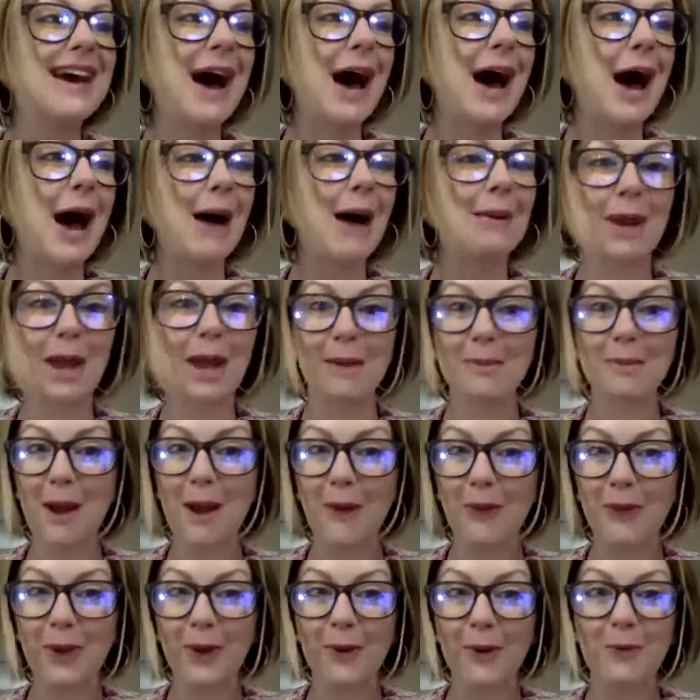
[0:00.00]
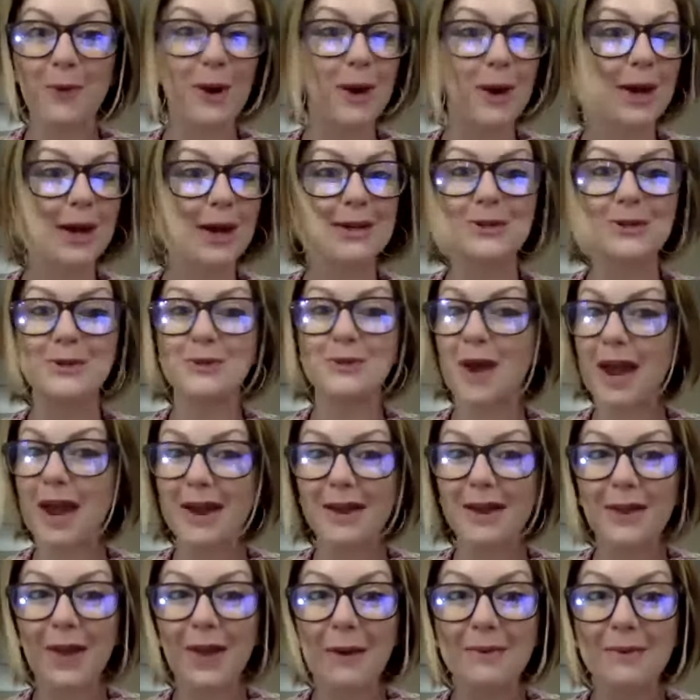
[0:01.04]
And I'm out there working right
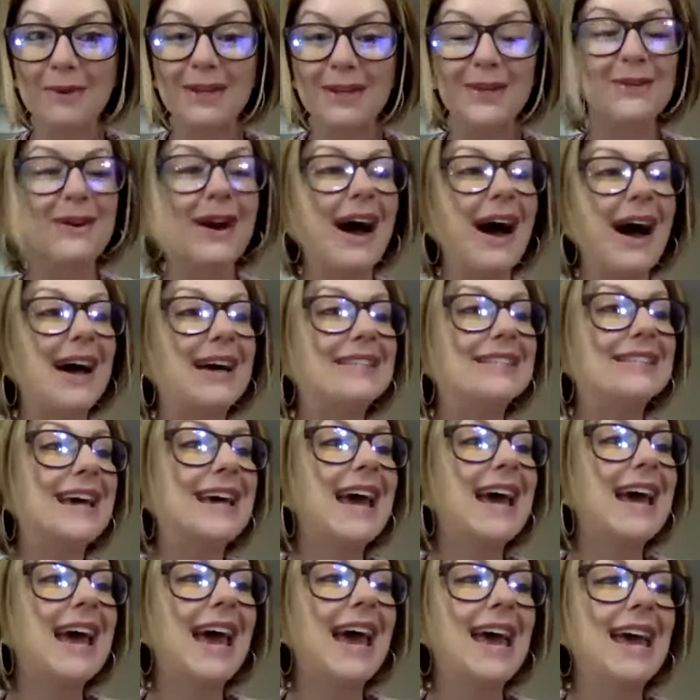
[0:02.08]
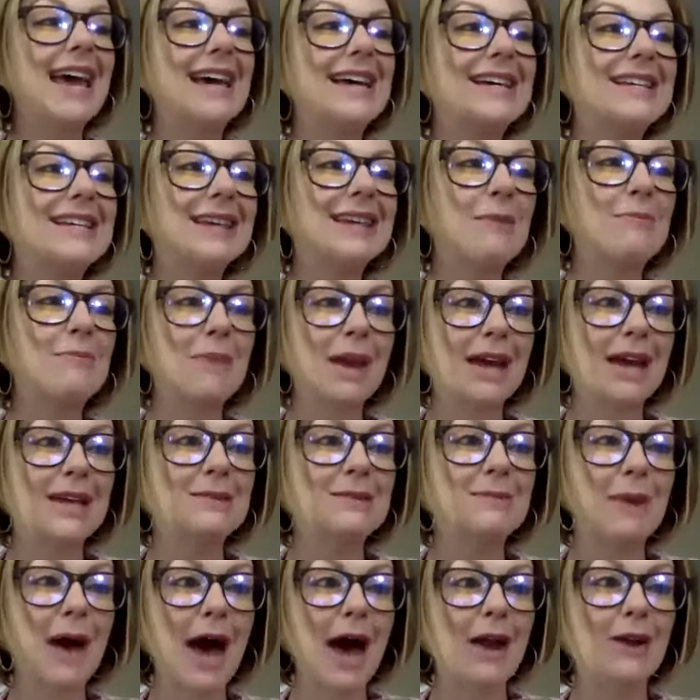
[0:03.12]
along with you guys. And Amanda
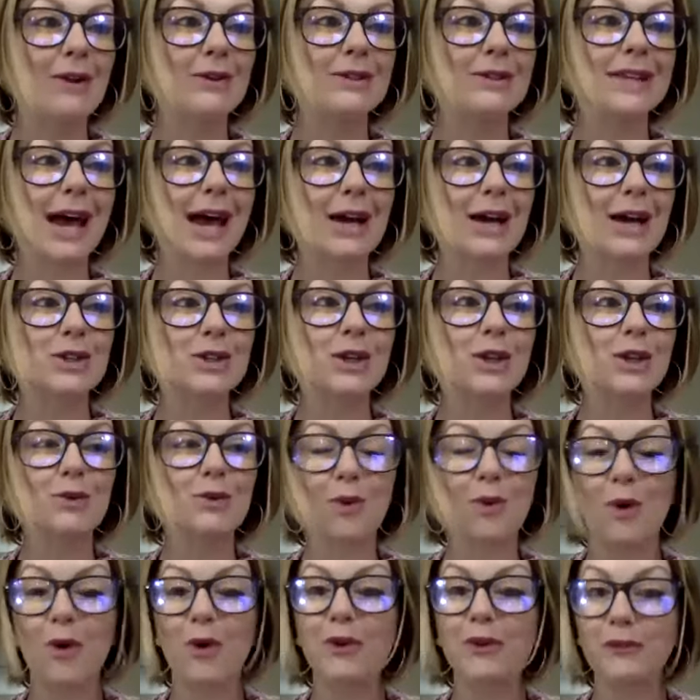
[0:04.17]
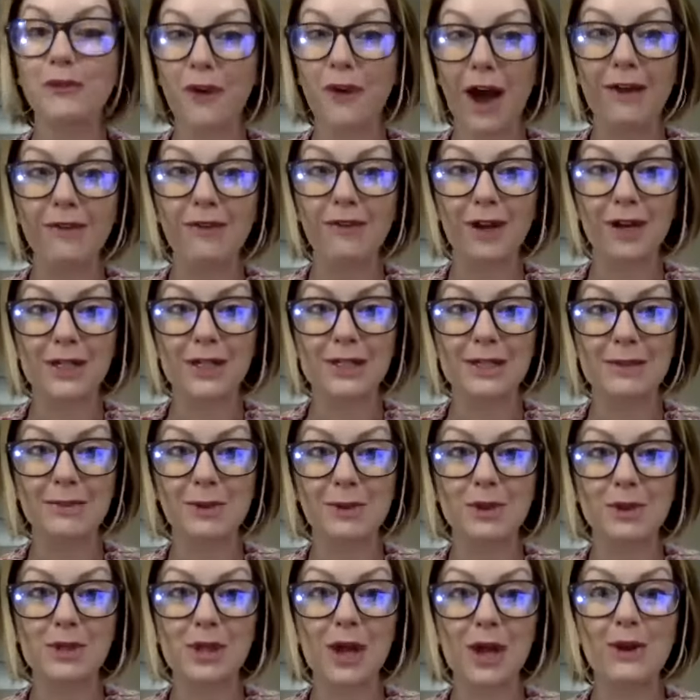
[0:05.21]
Battles actually enrolled 5
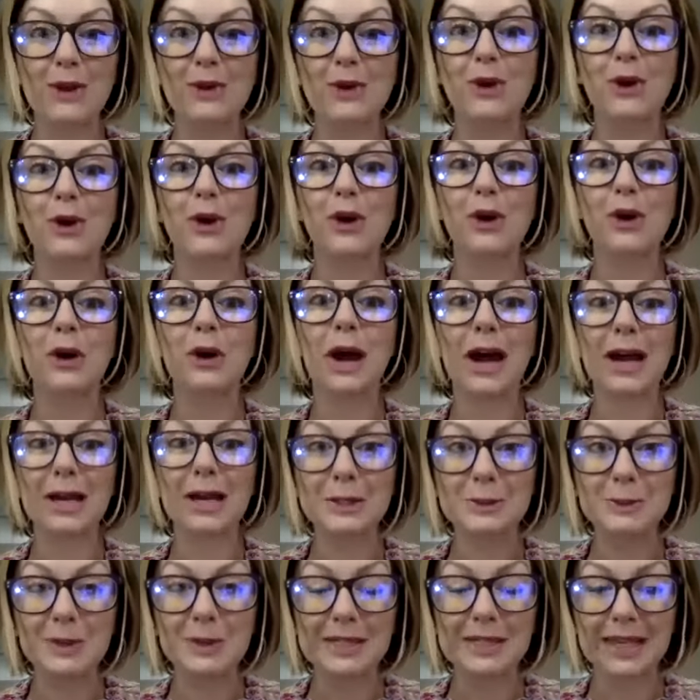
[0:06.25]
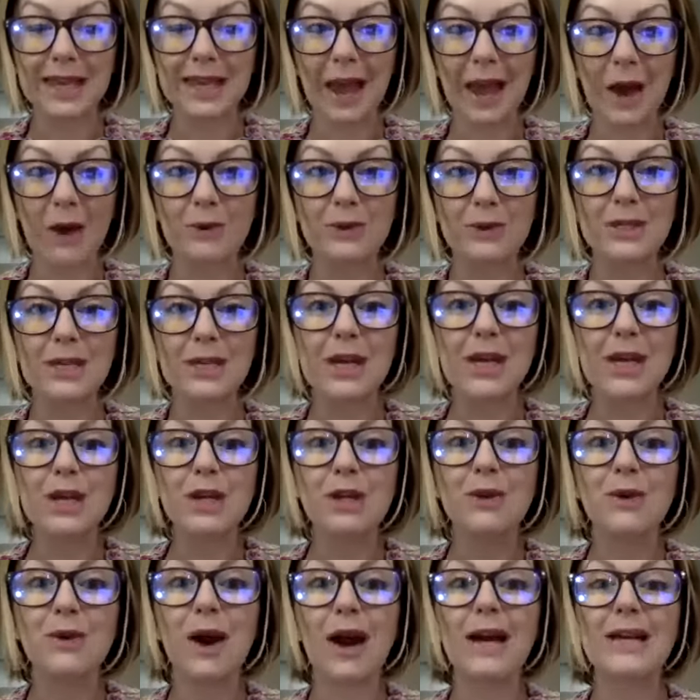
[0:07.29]
customers under her husband's account.
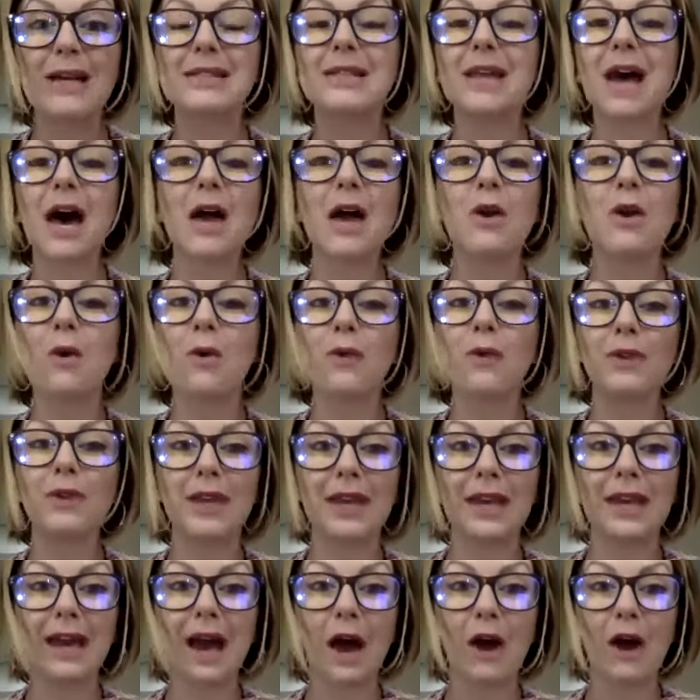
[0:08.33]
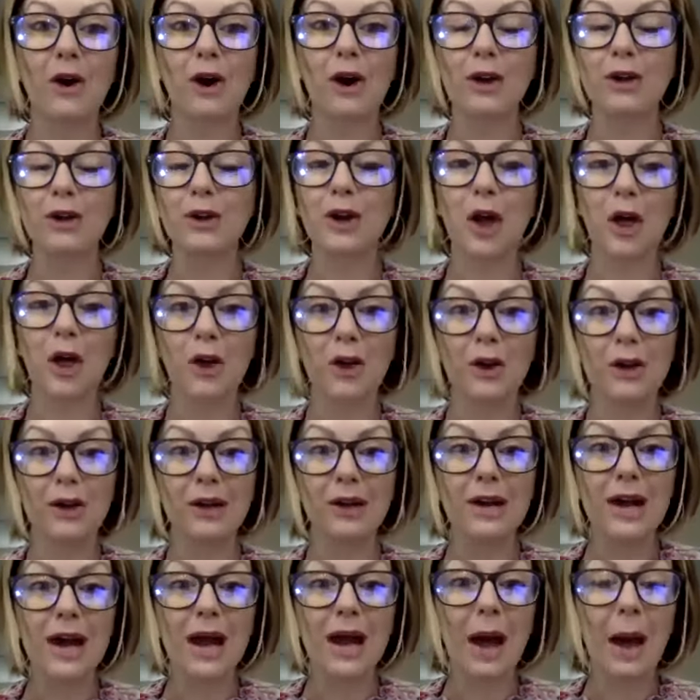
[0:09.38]
You guys, not only got her $100
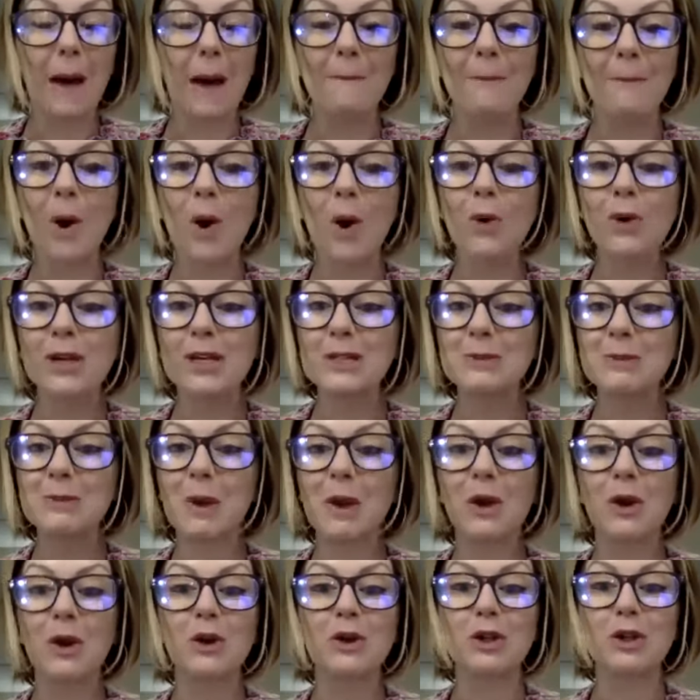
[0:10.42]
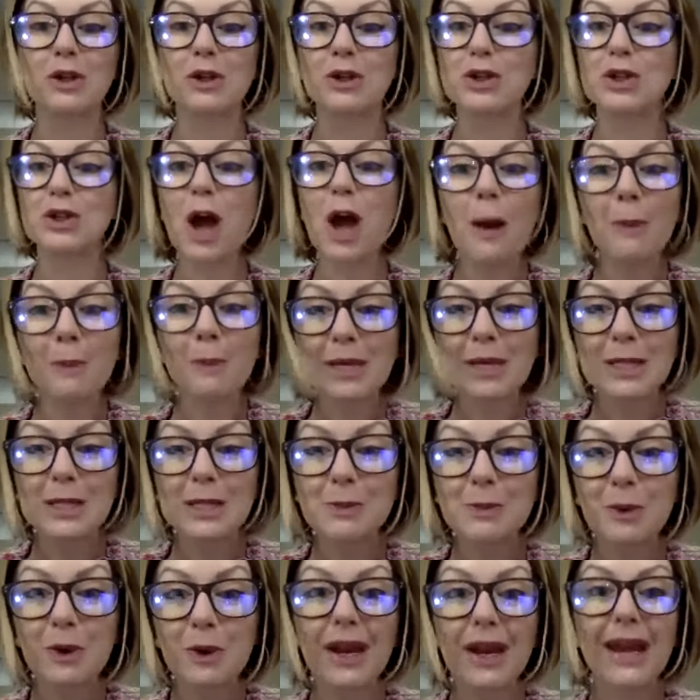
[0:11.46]
bonus, but earned her shopping
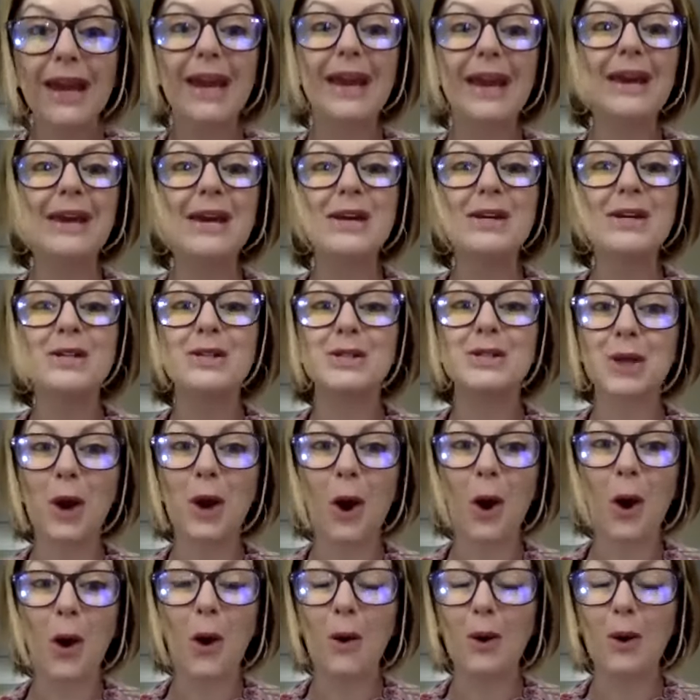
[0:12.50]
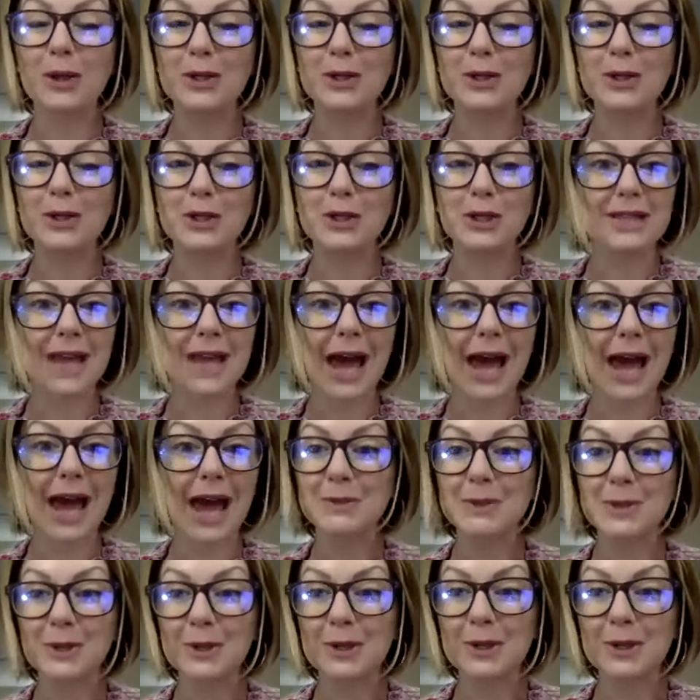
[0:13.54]
spree. So just absolutely